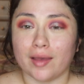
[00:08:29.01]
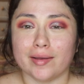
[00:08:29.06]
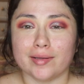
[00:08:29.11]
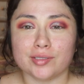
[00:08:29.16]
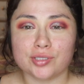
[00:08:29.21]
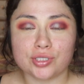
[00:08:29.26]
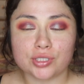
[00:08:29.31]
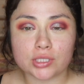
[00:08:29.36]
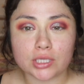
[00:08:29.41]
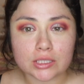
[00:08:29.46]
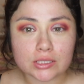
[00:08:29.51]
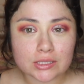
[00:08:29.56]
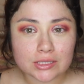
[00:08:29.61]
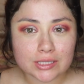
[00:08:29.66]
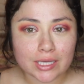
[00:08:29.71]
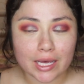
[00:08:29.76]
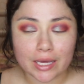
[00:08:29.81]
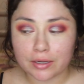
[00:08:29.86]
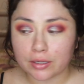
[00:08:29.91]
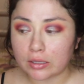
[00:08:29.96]
And just
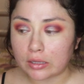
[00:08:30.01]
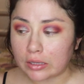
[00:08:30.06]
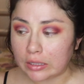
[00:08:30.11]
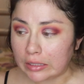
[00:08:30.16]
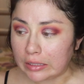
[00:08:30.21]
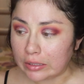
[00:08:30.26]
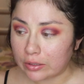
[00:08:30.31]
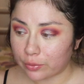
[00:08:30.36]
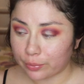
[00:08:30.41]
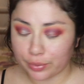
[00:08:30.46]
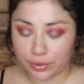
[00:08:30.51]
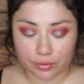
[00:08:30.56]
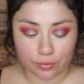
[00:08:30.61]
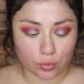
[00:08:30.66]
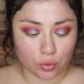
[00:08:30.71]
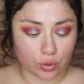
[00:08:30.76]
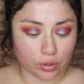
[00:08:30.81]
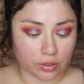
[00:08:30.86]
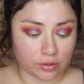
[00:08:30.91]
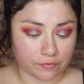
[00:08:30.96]
to add a little bit
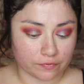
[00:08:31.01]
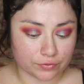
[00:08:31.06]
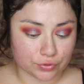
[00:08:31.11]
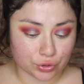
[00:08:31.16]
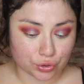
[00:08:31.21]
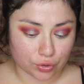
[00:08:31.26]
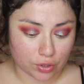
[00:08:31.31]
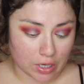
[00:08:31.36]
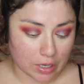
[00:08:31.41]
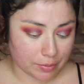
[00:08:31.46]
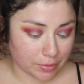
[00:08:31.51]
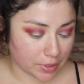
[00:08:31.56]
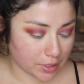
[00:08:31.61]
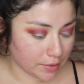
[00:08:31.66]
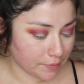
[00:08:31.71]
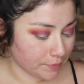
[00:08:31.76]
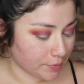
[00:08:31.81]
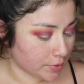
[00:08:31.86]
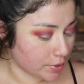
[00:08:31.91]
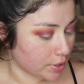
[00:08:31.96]
more of
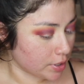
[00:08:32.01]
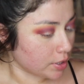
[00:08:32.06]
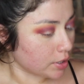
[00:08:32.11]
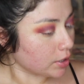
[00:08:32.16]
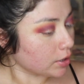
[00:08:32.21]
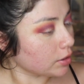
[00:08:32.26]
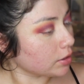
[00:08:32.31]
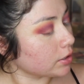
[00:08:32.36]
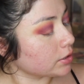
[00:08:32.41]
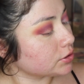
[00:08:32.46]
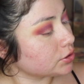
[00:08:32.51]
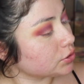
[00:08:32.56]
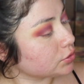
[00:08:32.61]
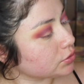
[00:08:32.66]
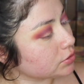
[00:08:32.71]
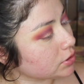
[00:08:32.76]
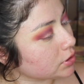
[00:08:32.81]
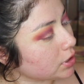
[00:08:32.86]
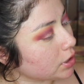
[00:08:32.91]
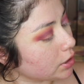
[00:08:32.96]
drama, let's
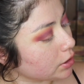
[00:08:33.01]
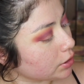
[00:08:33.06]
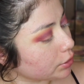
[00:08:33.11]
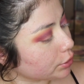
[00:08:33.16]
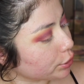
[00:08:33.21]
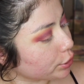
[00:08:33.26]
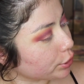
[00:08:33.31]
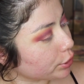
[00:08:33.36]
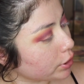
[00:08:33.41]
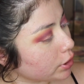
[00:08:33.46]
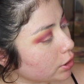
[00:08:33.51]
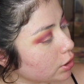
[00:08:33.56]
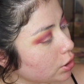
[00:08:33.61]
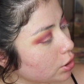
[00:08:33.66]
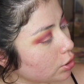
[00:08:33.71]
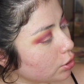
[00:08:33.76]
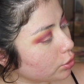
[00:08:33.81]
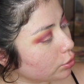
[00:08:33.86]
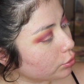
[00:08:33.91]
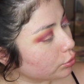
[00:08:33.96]
use the color
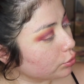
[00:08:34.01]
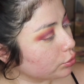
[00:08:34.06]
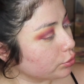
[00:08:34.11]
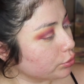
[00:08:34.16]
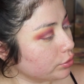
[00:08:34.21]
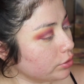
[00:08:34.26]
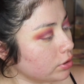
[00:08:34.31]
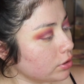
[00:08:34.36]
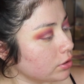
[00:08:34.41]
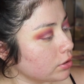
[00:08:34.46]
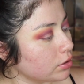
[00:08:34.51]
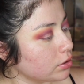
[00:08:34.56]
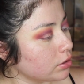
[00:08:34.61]
Oud